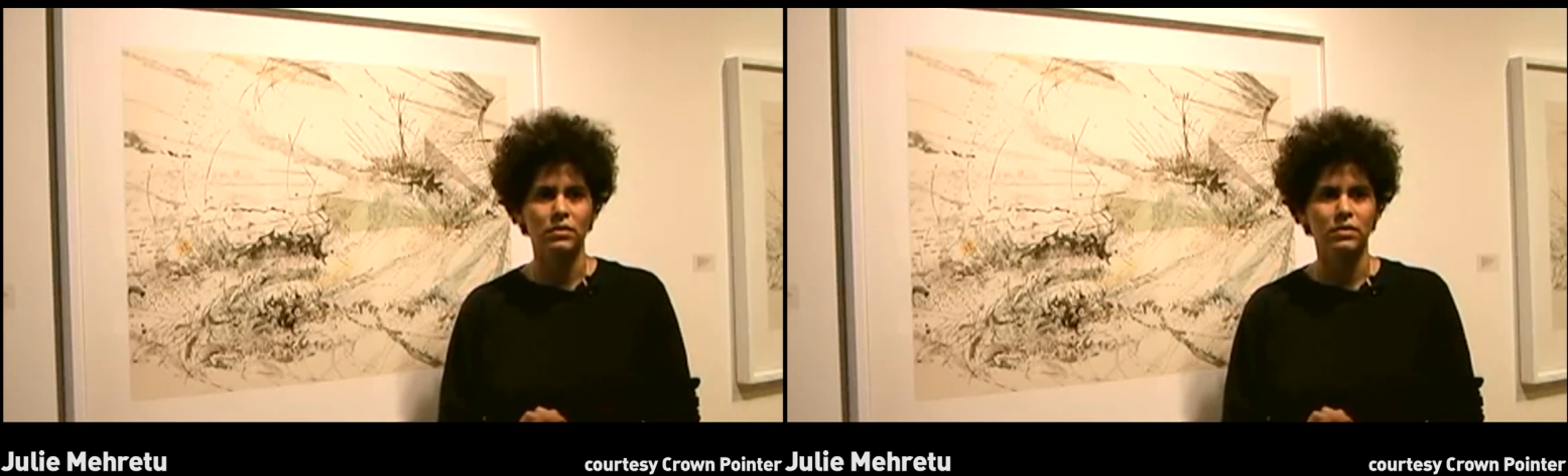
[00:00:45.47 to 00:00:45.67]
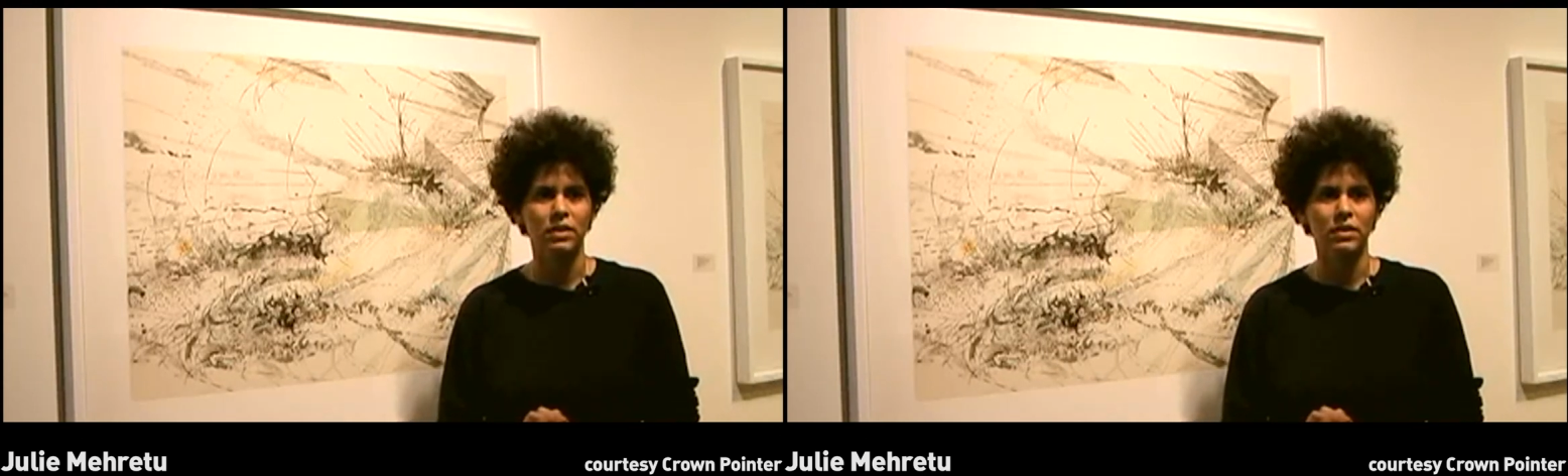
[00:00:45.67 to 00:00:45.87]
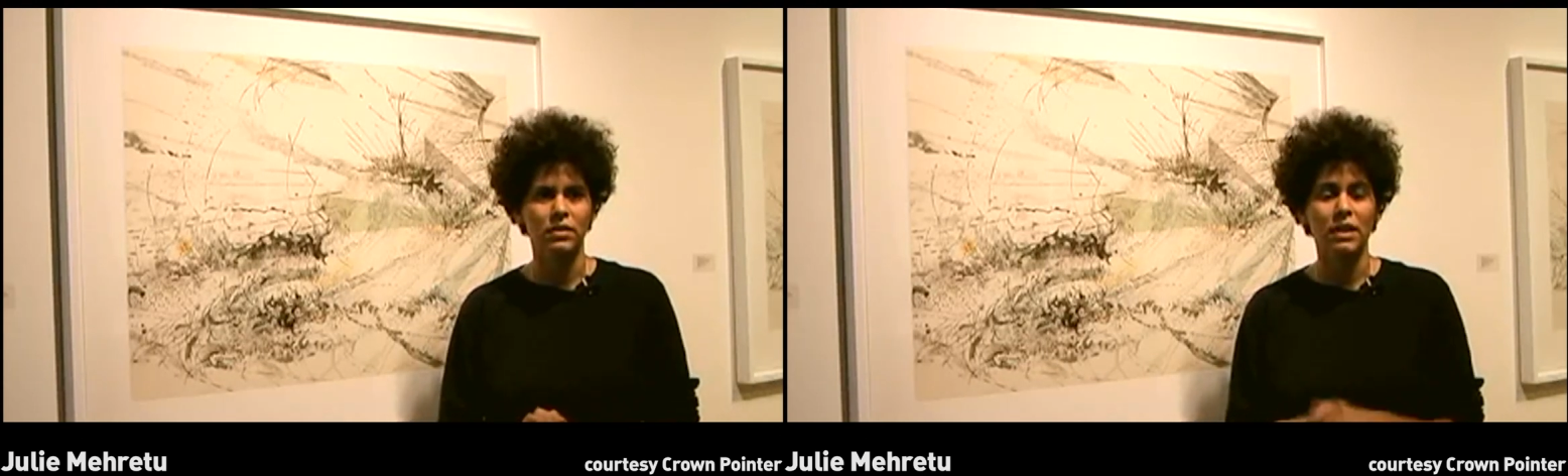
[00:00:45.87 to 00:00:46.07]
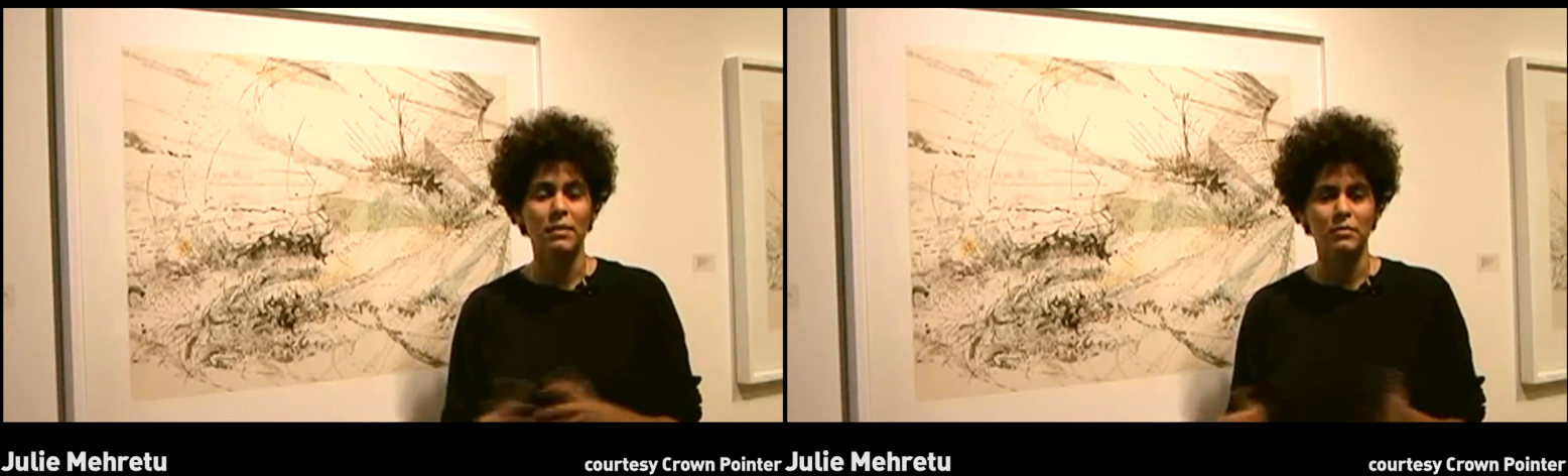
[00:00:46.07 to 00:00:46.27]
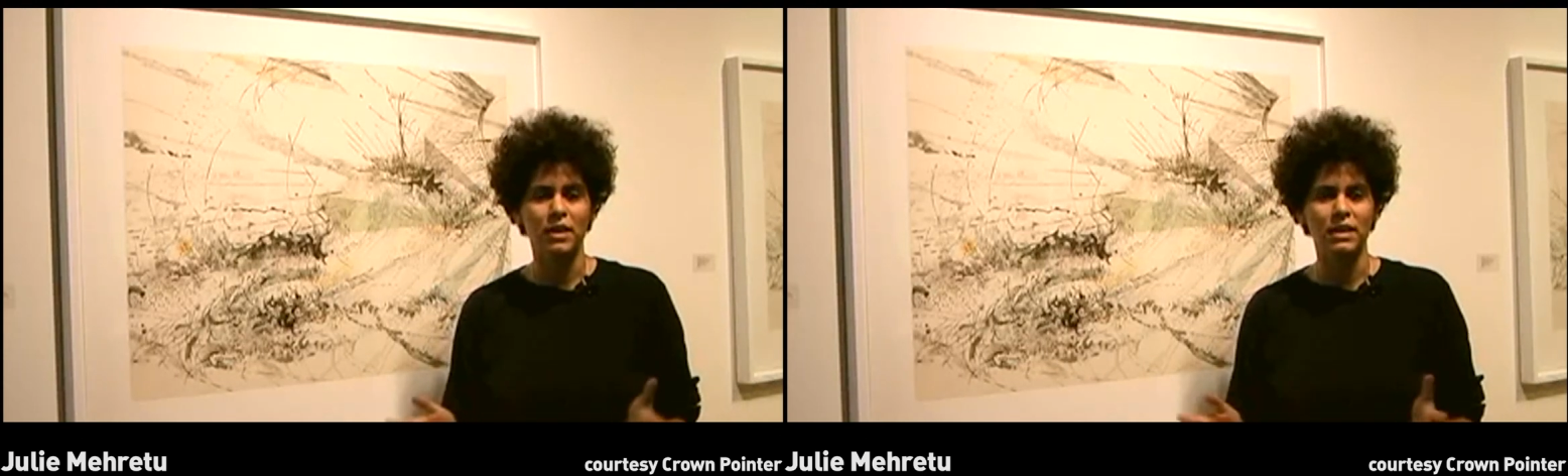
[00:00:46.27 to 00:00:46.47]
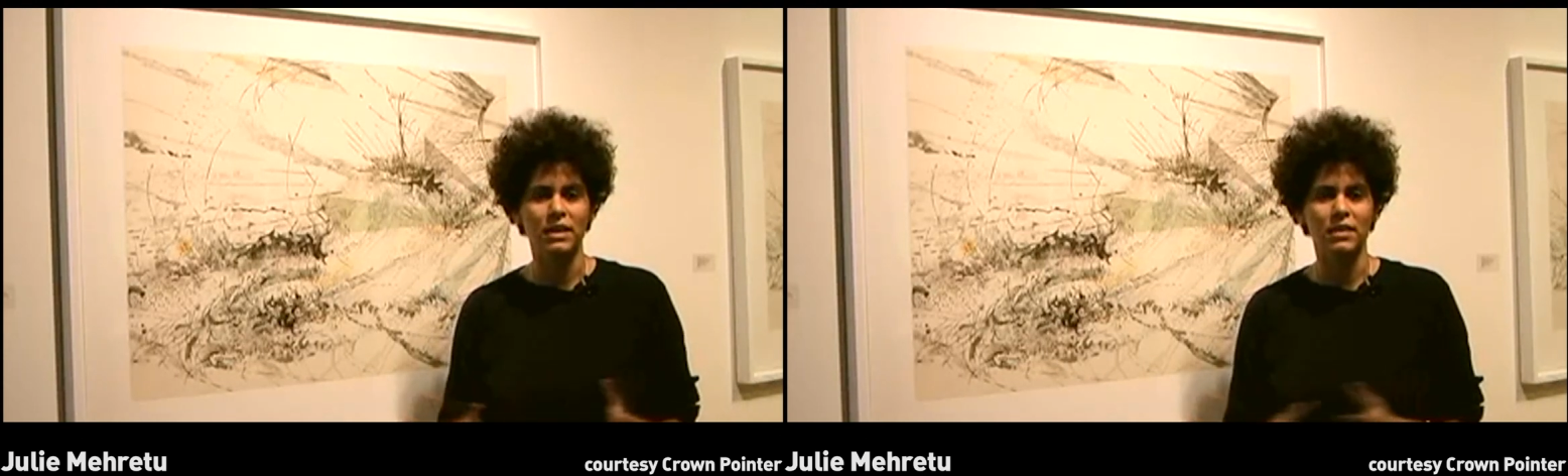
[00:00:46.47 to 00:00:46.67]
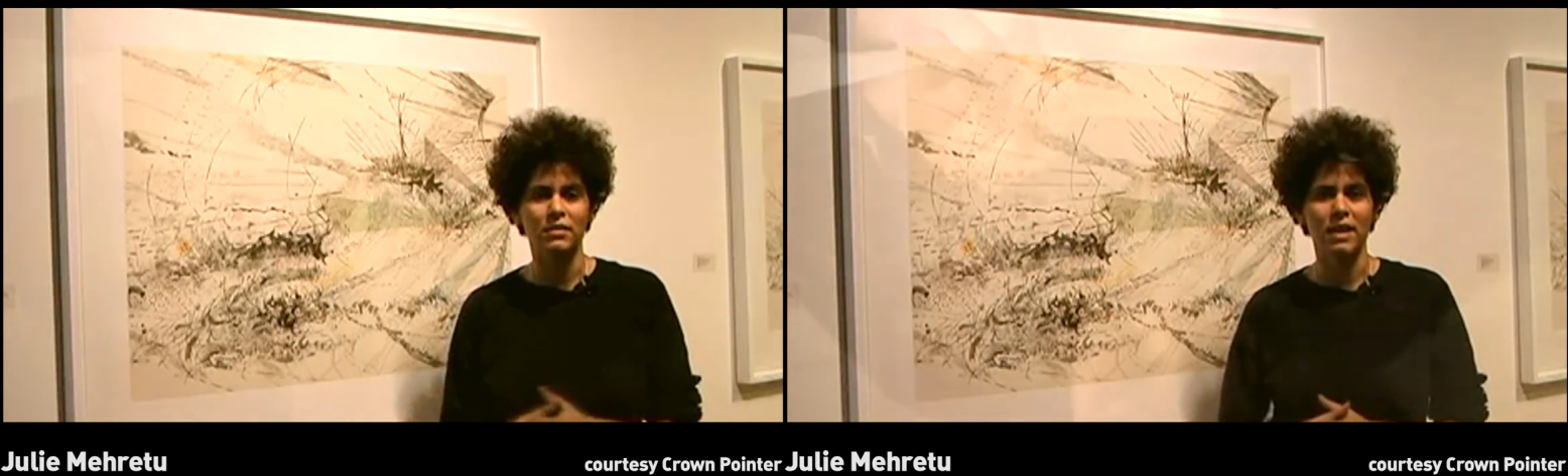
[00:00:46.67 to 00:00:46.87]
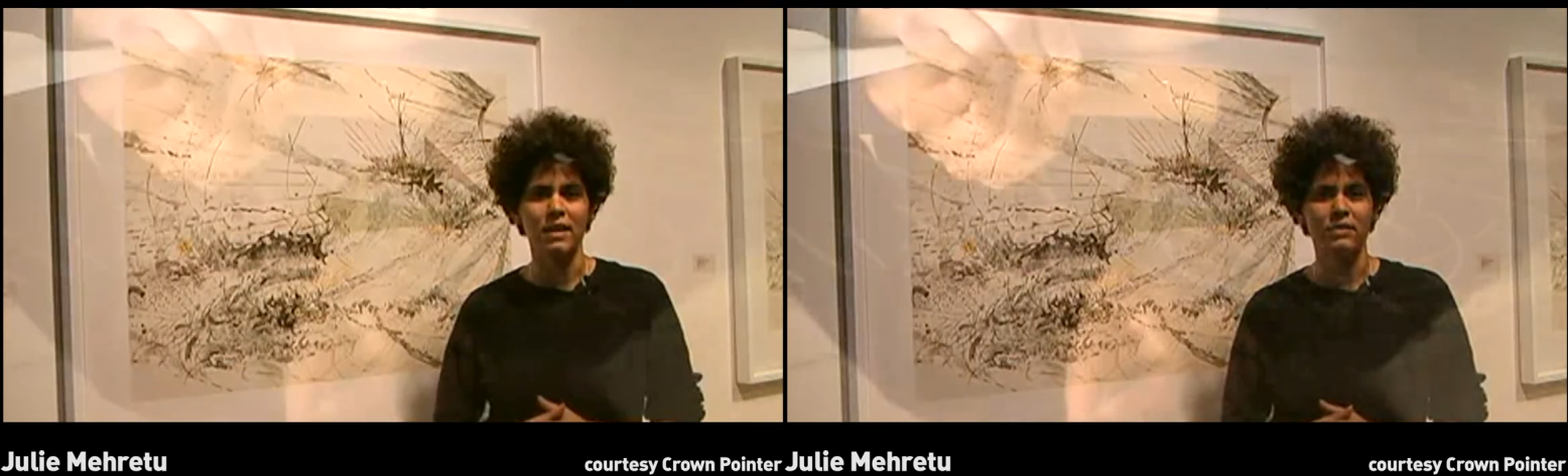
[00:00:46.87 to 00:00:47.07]
that I'm finding out
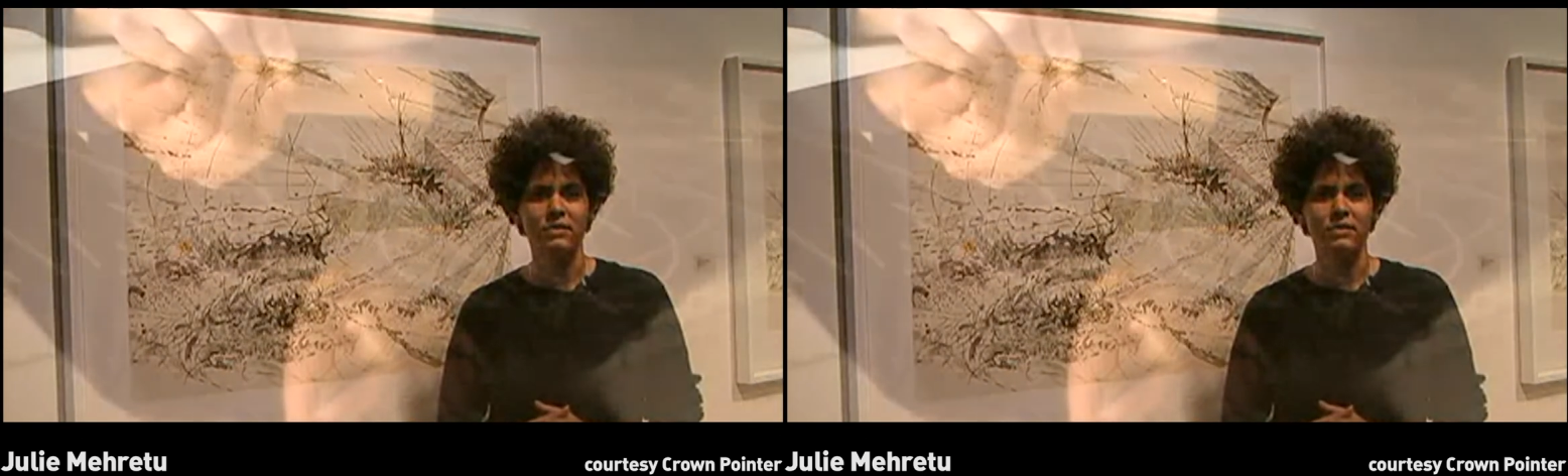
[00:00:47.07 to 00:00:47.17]
now.